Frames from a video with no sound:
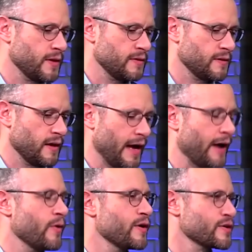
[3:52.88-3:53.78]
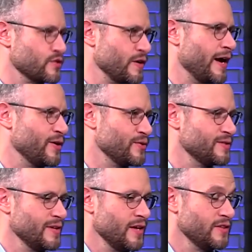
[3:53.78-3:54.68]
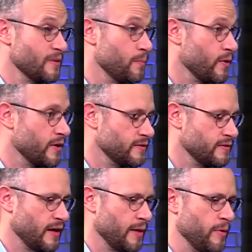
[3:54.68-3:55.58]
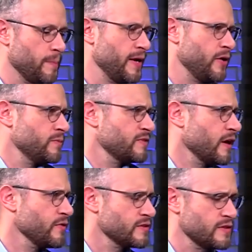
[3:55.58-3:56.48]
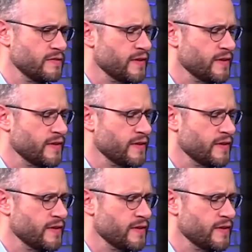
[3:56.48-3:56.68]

that our crowd supports. Pompeo himself is a